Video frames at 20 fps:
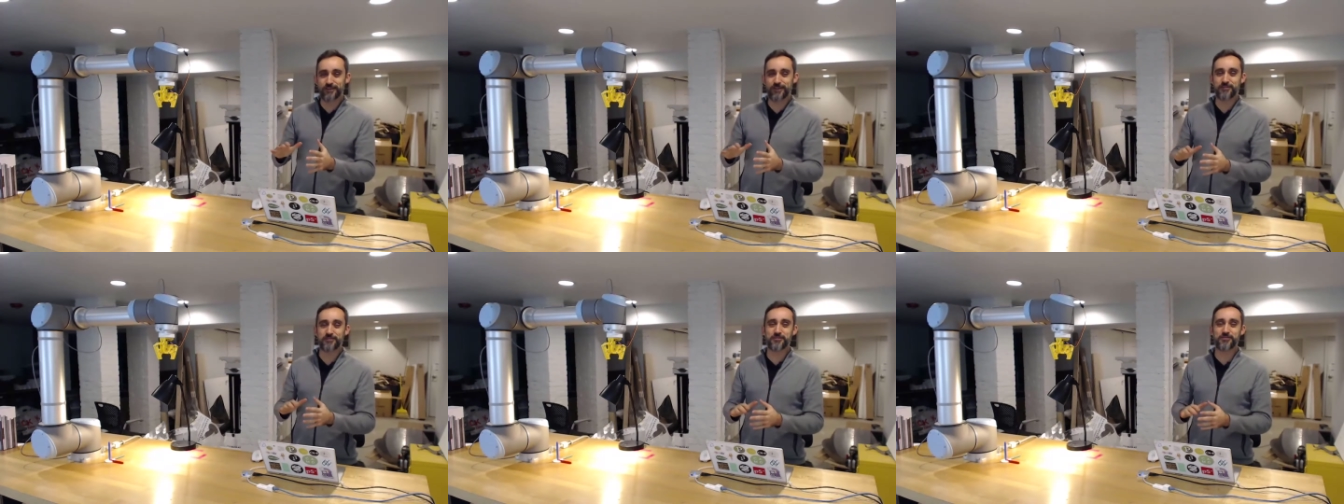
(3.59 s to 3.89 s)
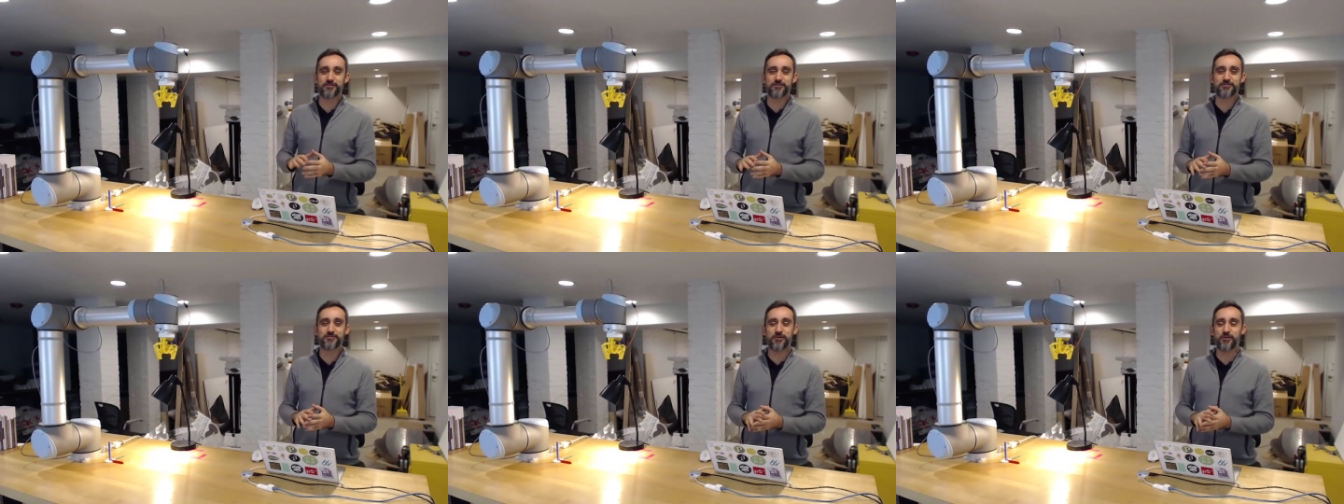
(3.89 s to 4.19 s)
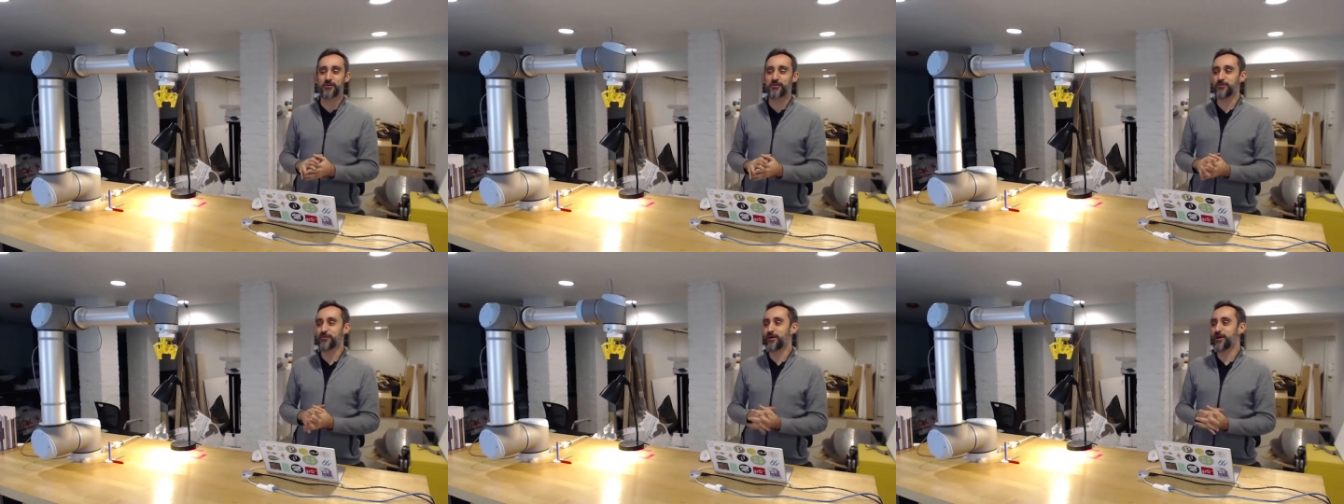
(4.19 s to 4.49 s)
I'm going to
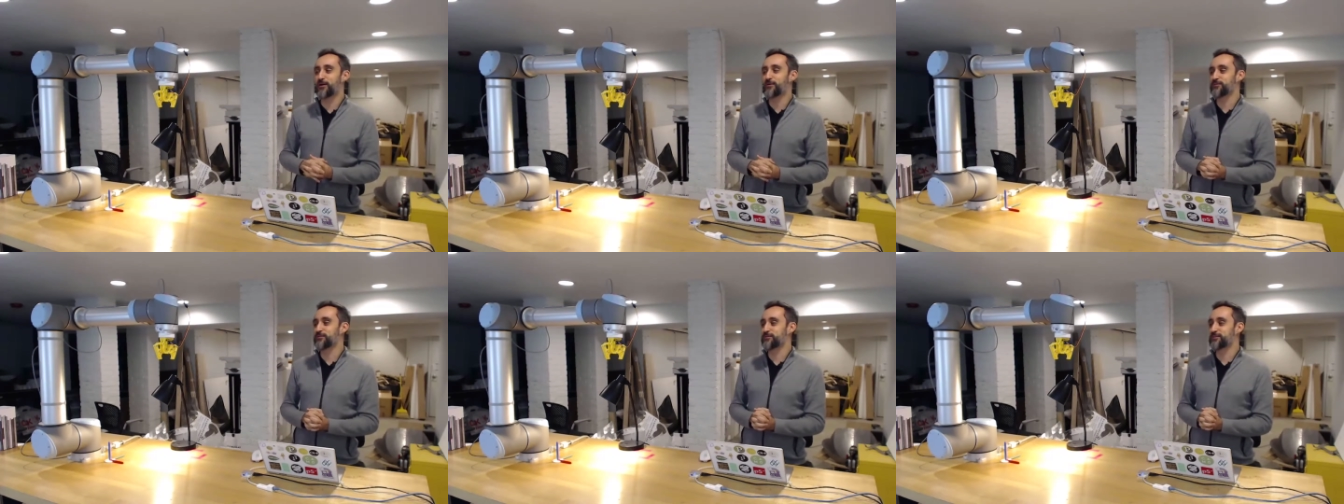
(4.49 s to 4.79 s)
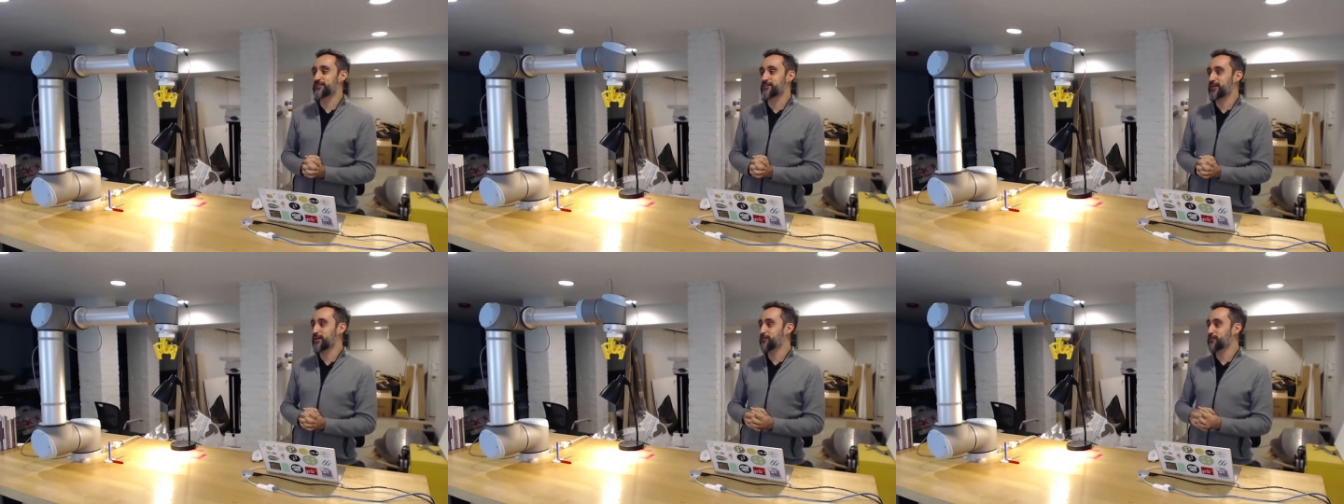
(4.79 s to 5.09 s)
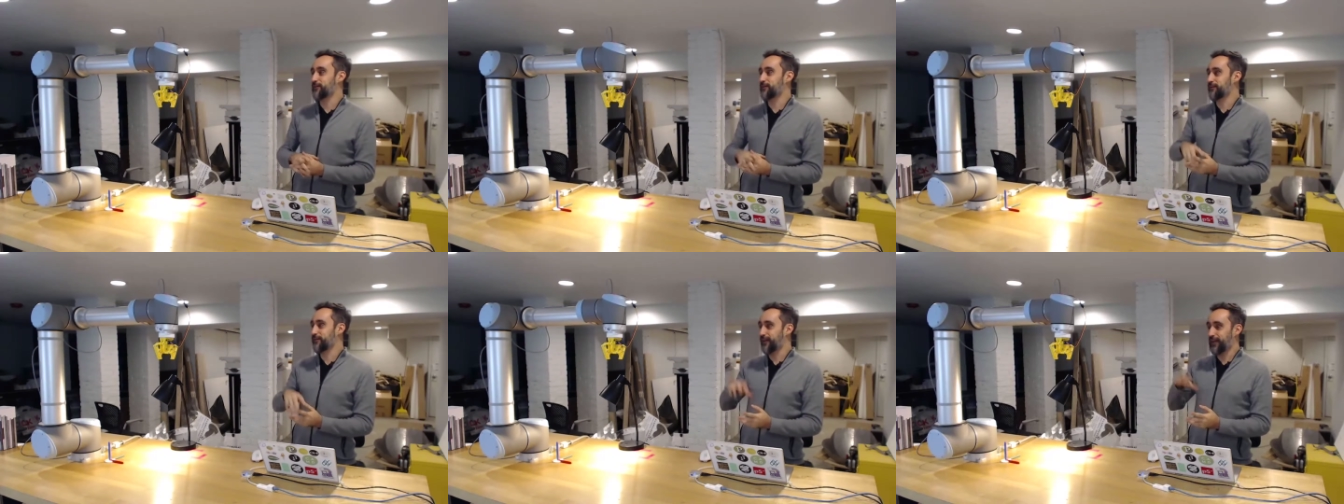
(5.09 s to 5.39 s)
show you how to set up
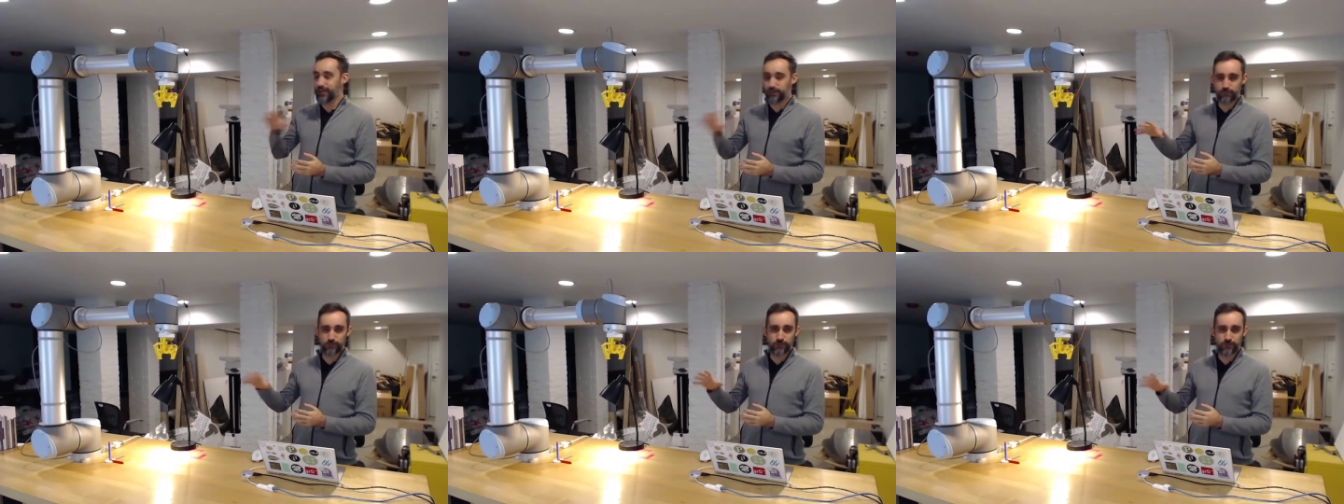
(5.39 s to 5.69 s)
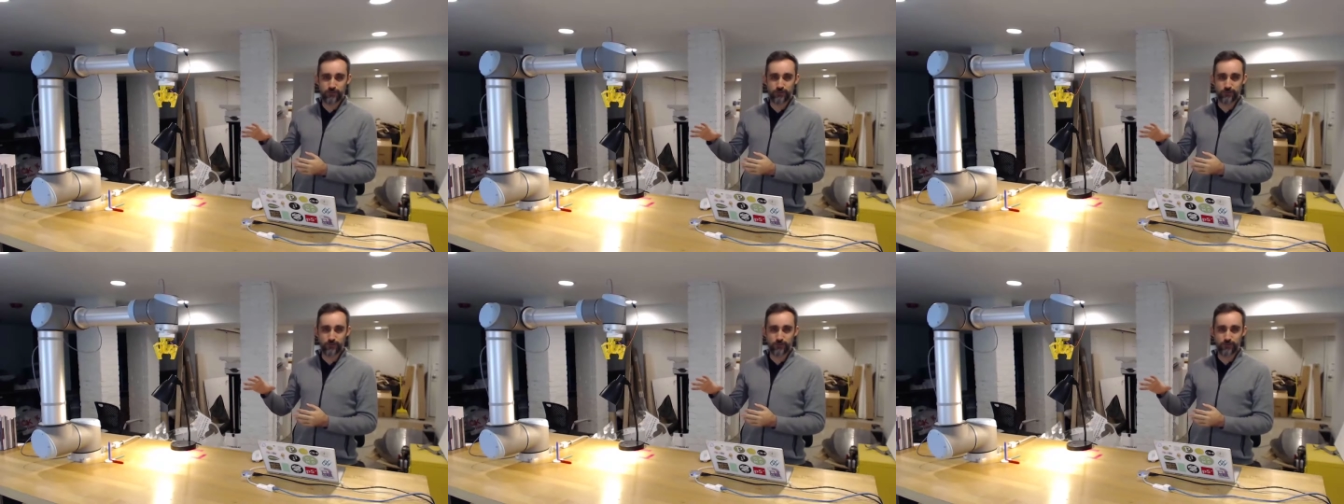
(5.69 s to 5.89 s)
an ABB